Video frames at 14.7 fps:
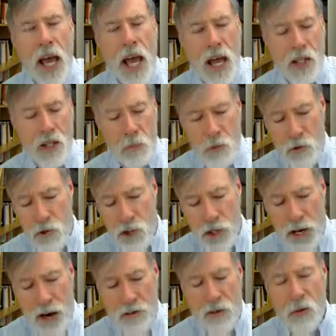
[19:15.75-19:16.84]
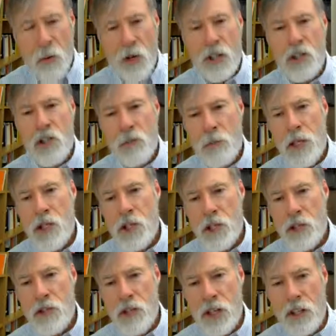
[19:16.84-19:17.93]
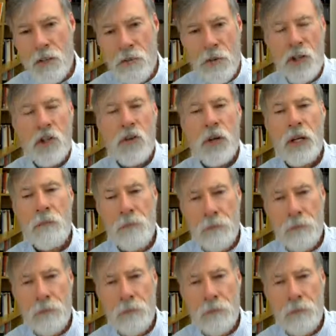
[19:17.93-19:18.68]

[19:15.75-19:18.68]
experts in every one of the species in the fishery,